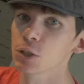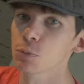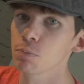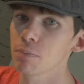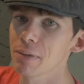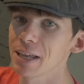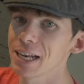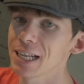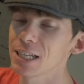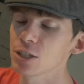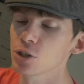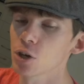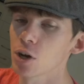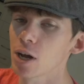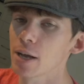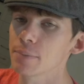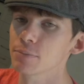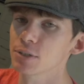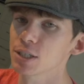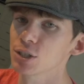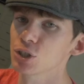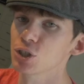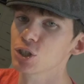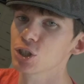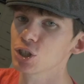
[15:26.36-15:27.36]
many
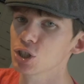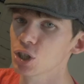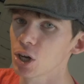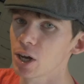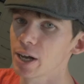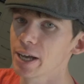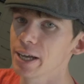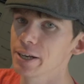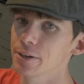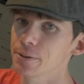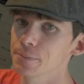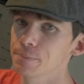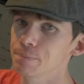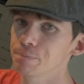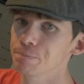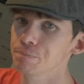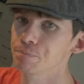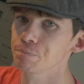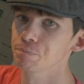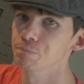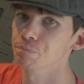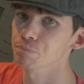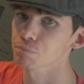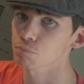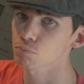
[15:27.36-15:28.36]
times as desired.
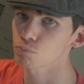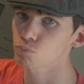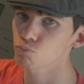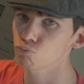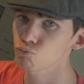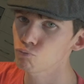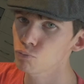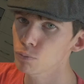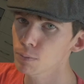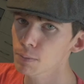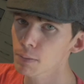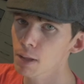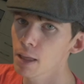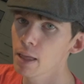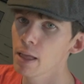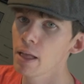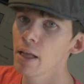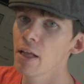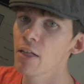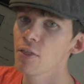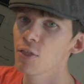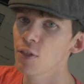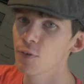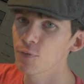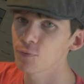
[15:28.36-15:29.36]

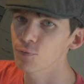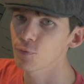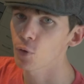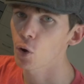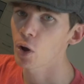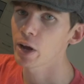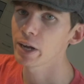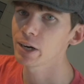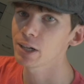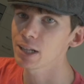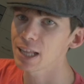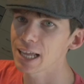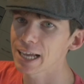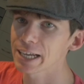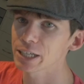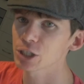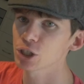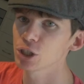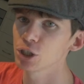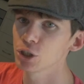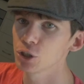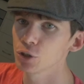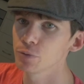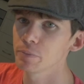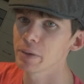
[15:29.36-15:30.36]
The final
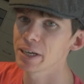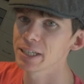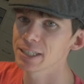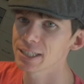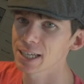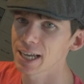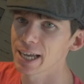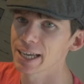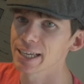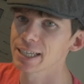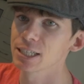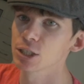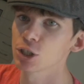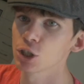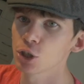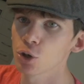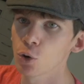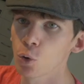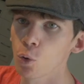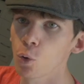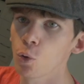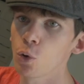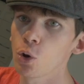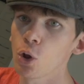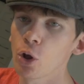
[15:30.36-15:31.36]
action you may take is to
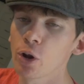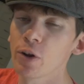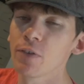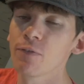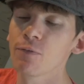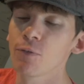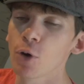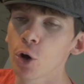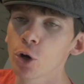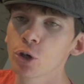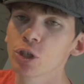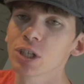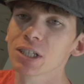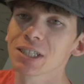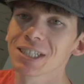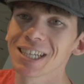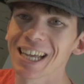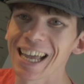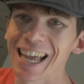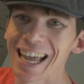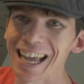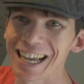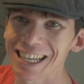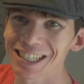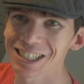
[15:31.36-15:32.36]
call on a vote
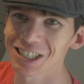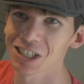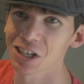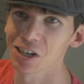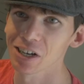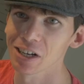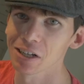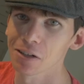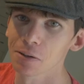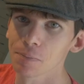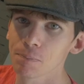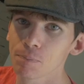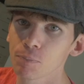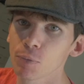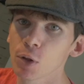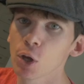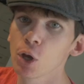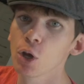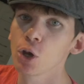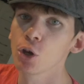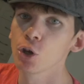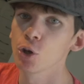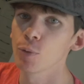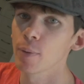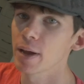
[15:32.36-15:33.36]
to exile.
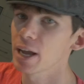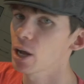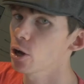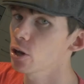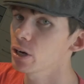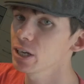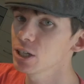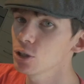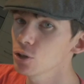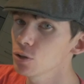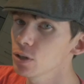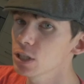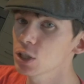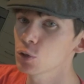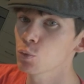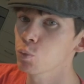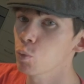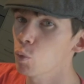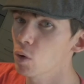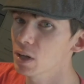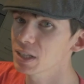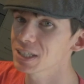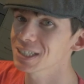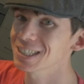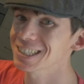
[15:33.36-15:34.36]
You may only do this
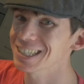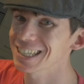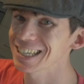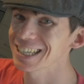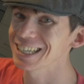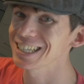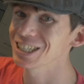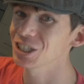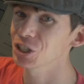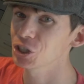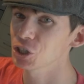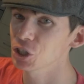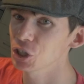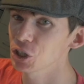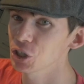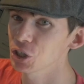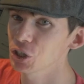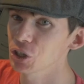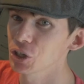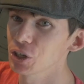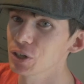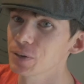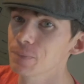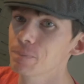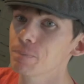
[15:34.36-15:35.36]
once each
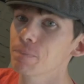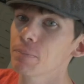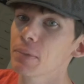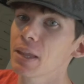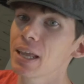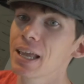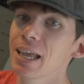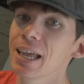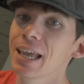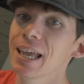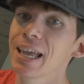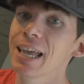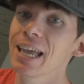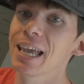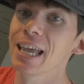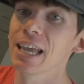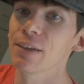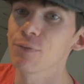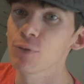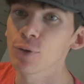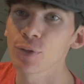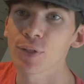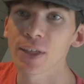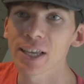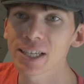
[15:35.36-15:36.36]
turn.
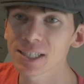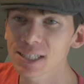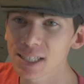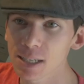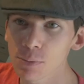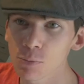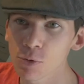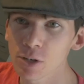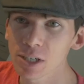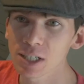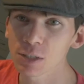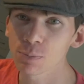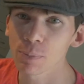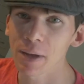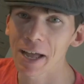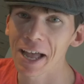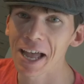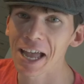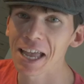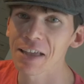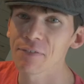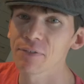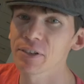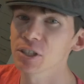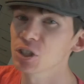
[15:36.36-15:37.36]
If you think someone is behaving